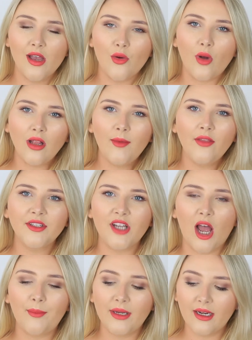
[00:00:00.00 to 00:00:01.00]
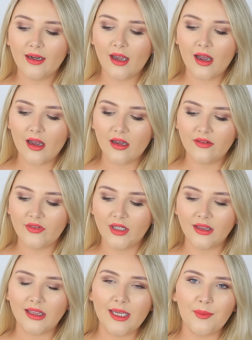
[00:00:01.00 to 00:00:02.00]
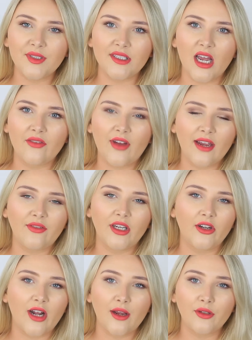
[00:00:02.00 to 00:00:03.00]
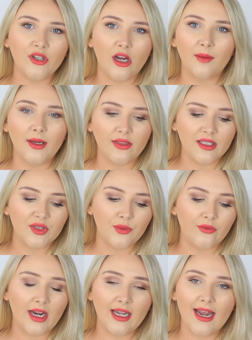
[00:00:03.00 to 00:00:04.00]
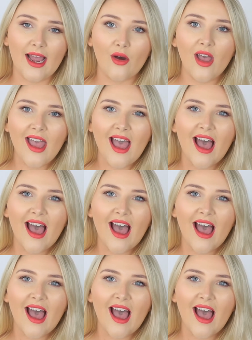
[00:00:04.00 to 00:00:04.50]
while I'm on the topic of lip stuff, I figured I would talk about this one right now.